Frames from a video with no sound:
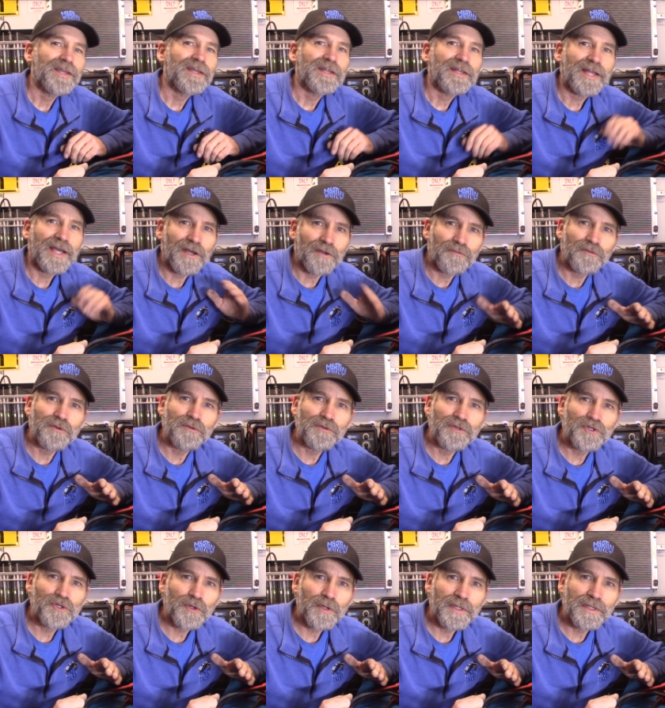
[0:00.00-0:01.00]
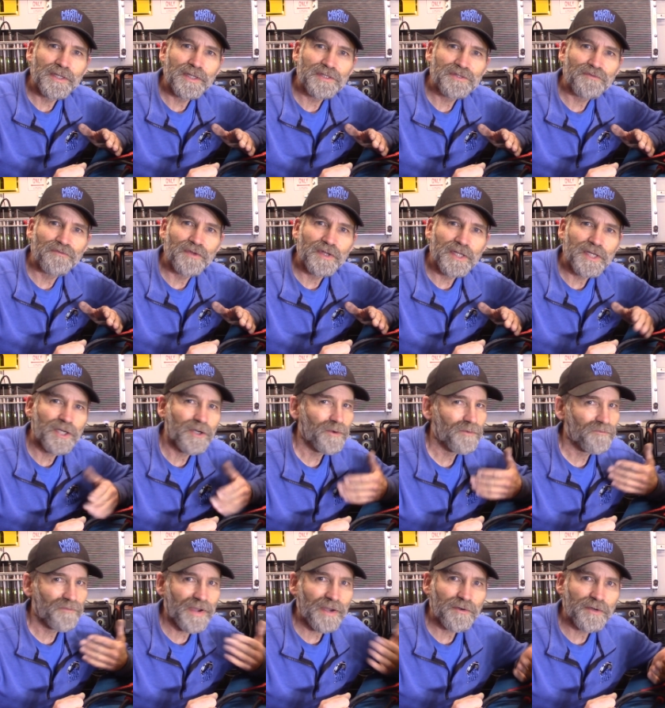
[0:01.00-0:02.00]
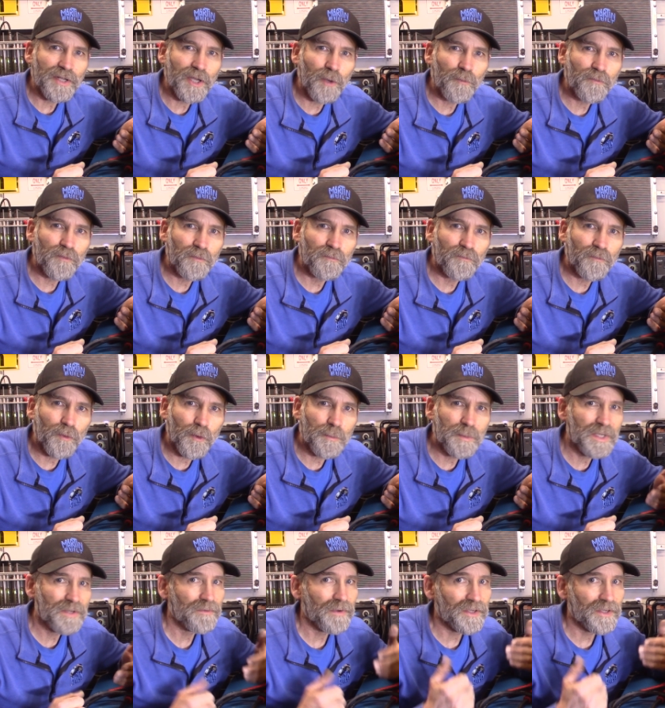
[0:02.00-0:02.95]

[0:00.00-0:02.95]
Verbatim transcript: Now, if you enjoyed this video and found it helpful and informative,